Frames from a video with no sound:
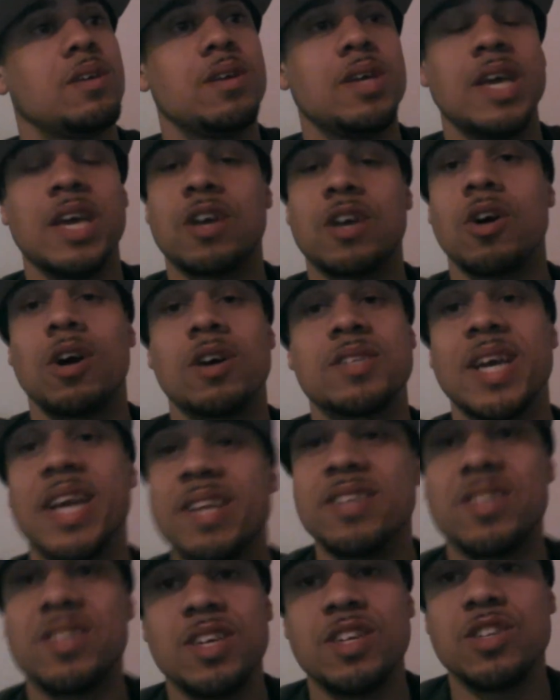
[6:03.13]
it costs
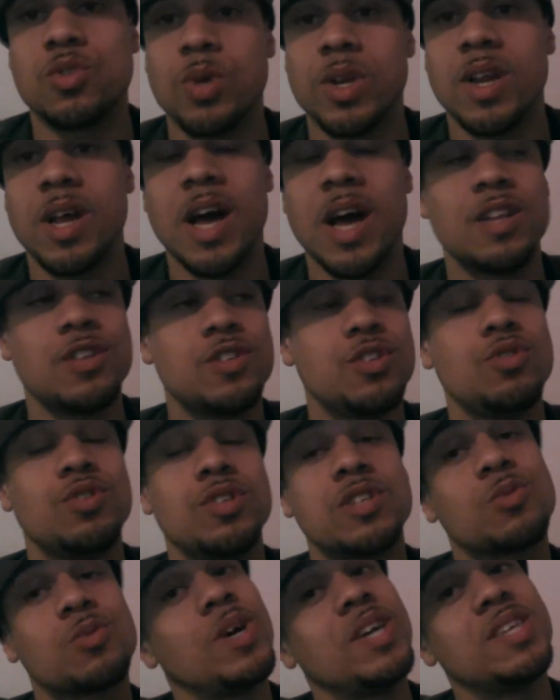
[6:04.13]
$18, $20. You
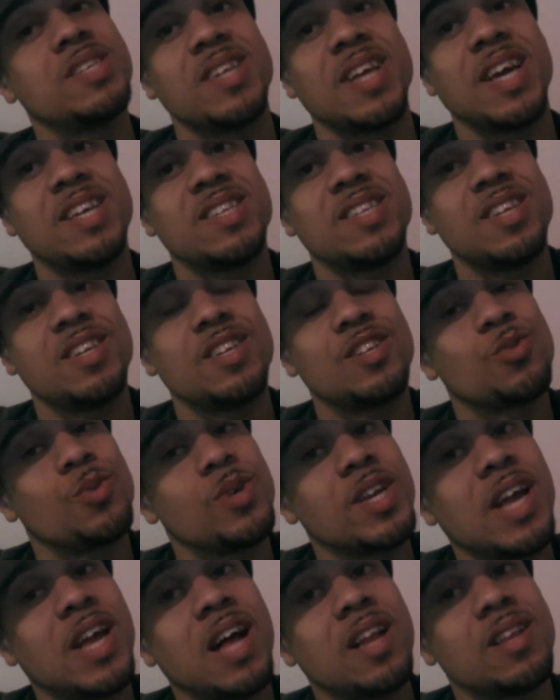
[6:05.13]
just wasted $18 to
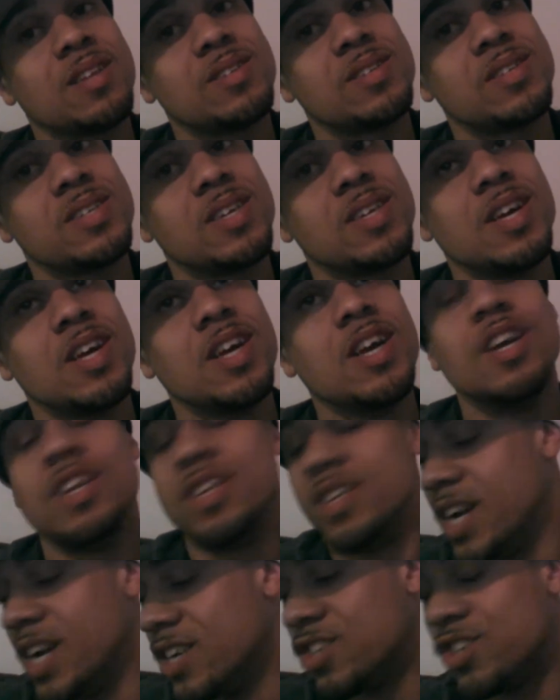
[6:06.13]
$20.
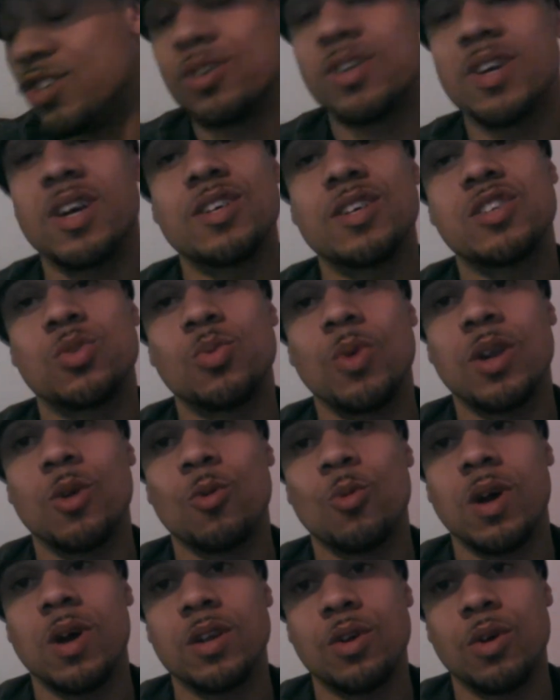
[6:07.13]
Yes, you're going to sweat
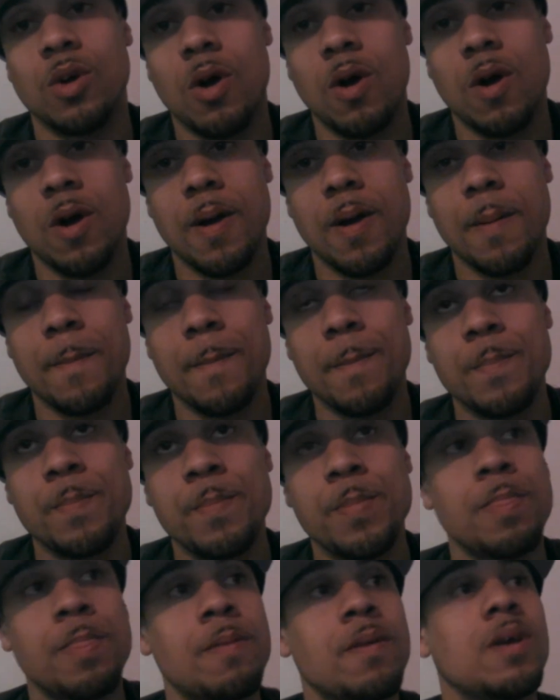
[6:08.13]
around your arm.
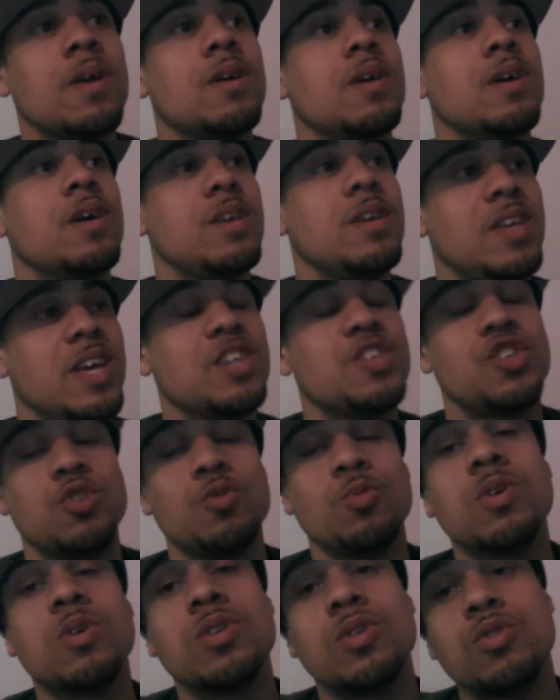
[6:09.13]
Yes,
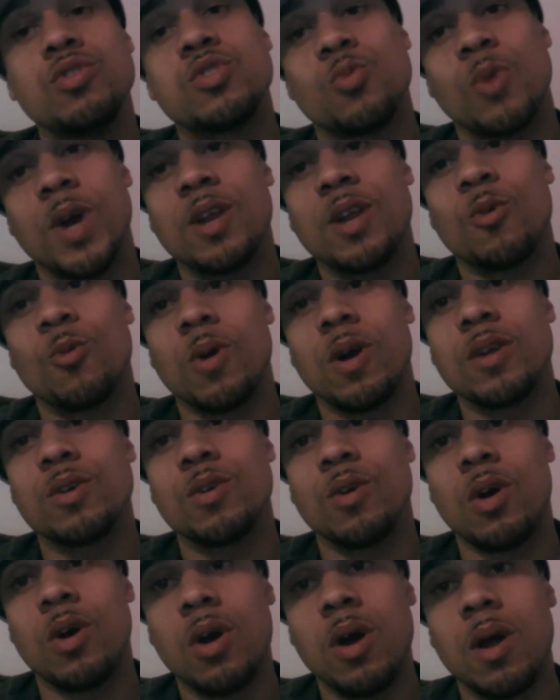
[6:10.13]
you will lose weight around
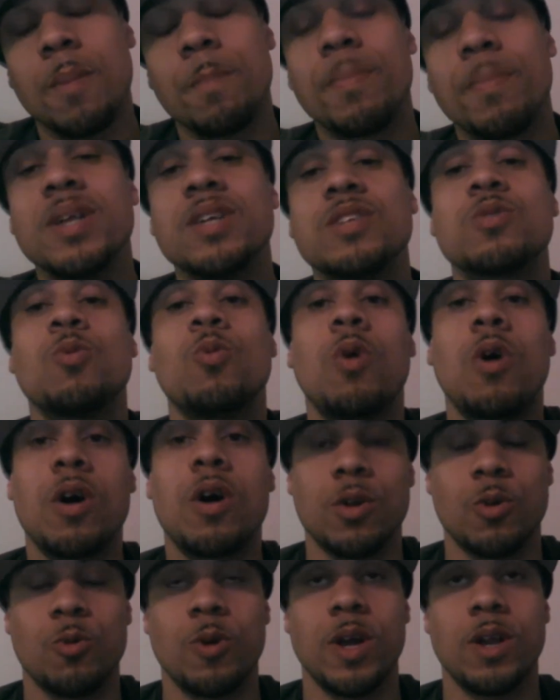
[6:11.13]
your arm, but it's
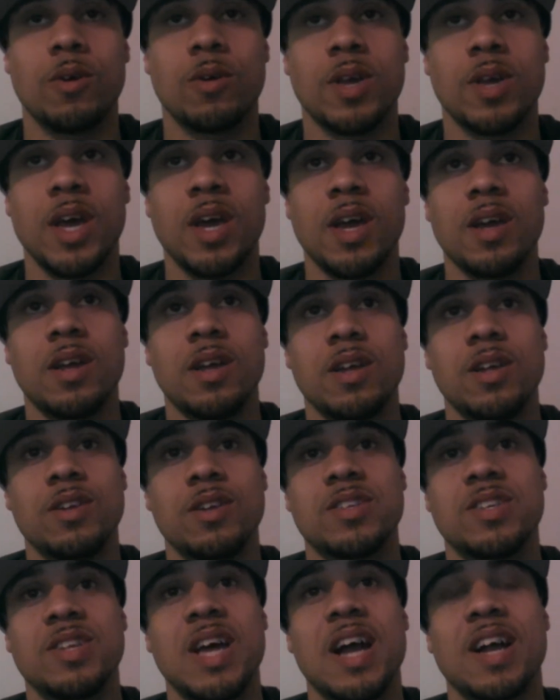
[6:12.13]
water weight, okay?
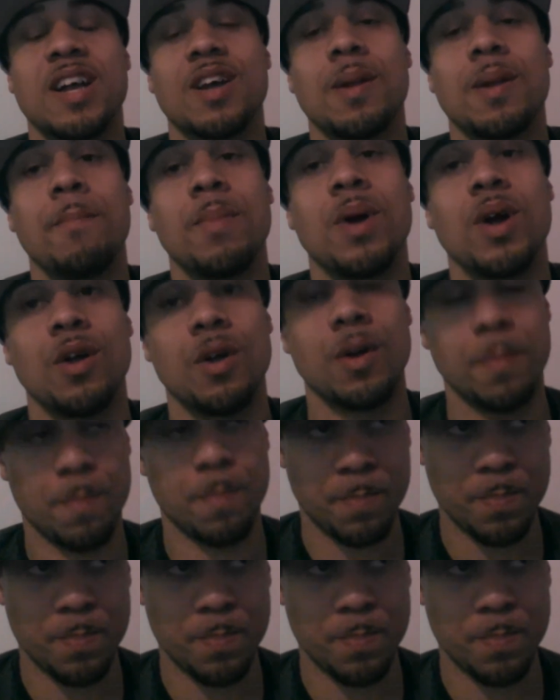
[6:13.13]
It's not going to burn